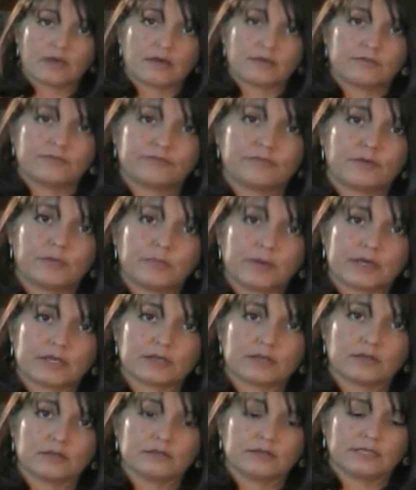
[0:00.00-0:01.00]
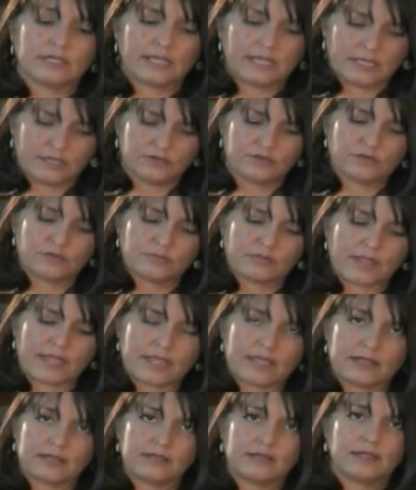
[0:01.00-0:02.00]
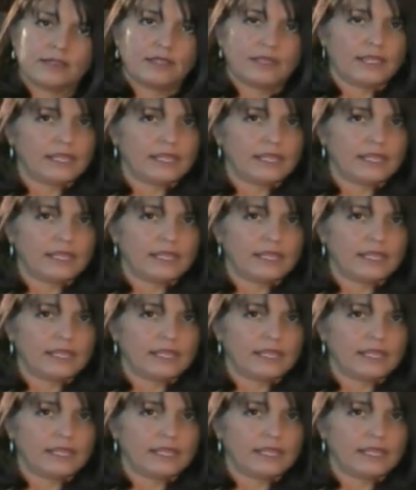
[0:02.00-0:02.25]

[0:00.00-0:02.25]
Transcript: of butter in your pan,